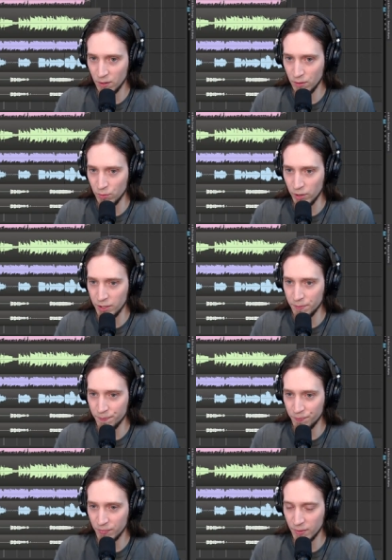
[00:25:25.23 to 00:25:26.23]
All right.
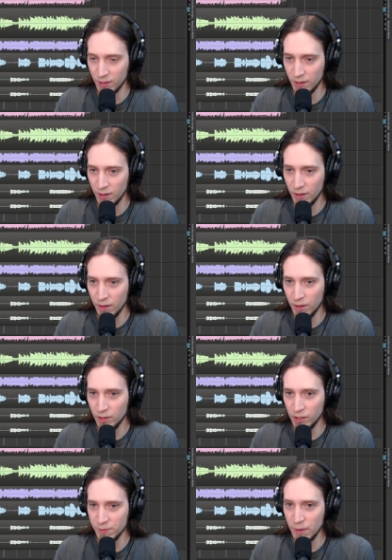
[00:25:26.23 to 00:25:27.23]

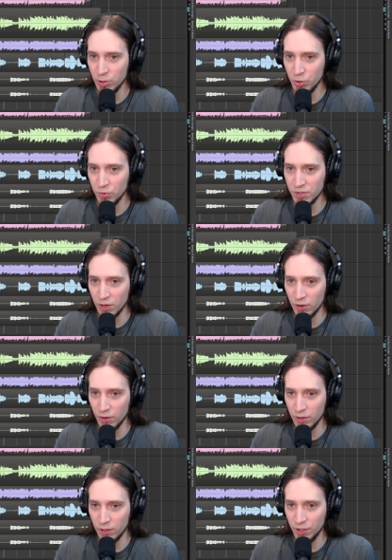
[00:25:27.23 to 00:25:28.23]
Let's maybe use
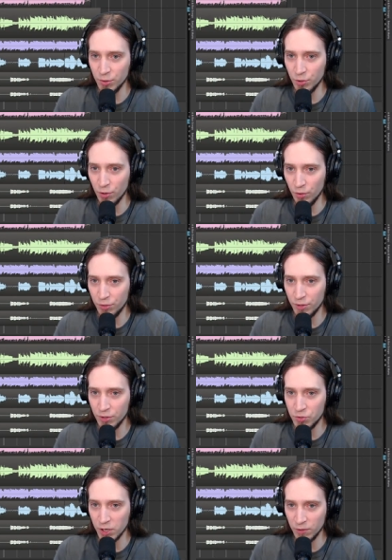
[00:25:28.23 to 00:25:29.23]
our good old
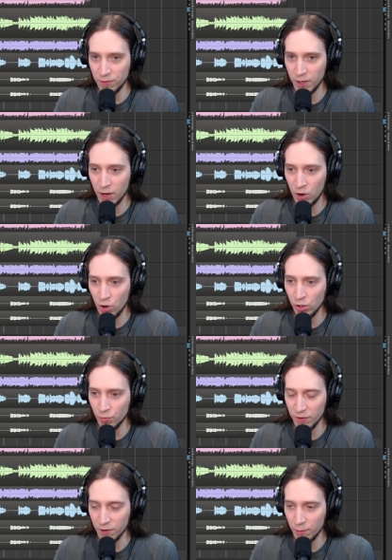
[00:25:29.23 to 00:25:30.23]
Dragonfly
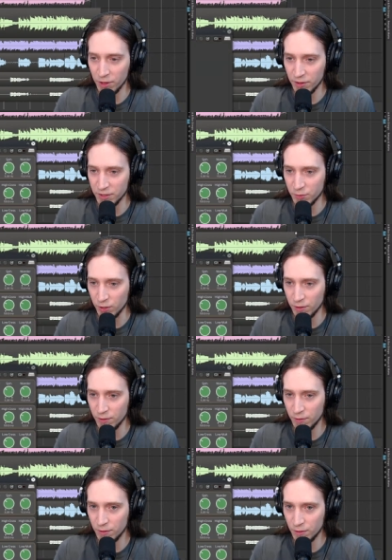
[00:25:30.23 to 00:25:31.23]
Hall Reverb in this one.
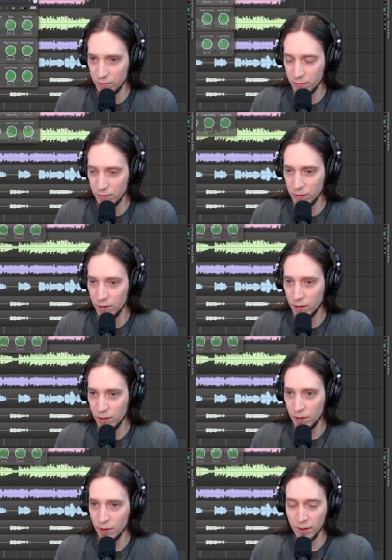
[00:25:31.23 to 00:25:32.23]

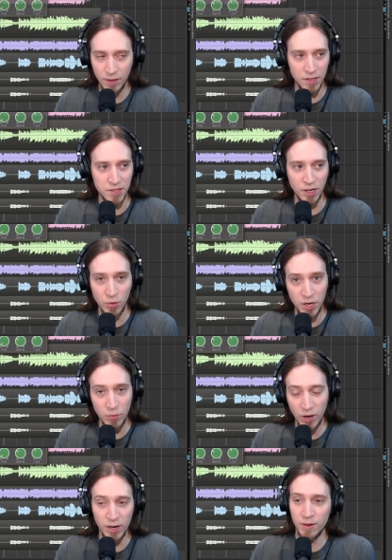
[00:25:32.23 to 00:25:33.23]
It's the
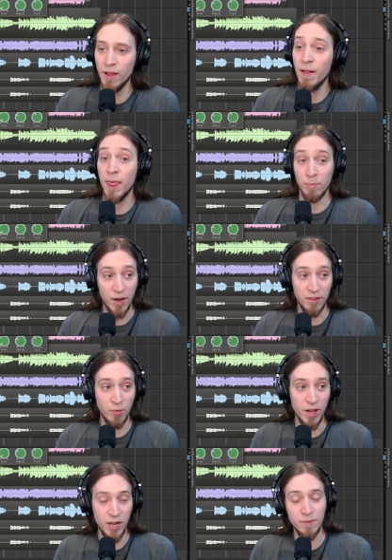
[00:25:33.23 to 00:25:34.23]
green one. By the
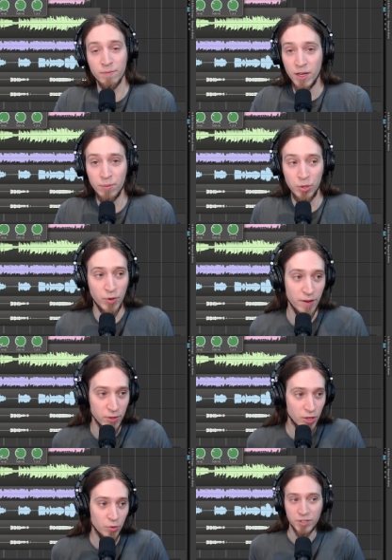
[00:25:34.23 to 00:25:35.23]
way, maybe you
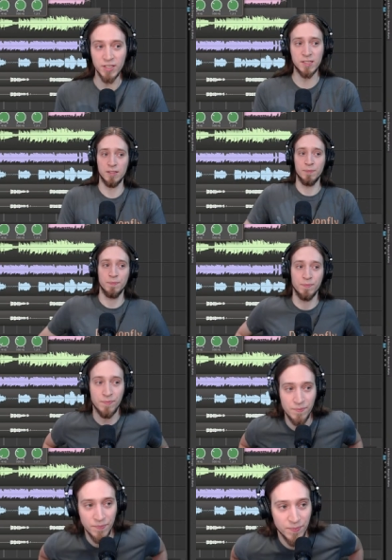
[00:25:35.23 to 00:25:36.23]
haven't noticed,
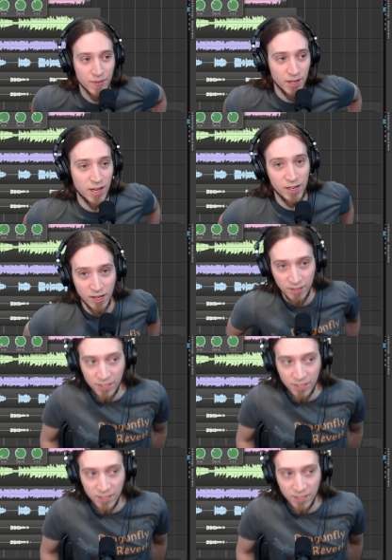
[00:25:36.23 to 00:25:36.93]
I got a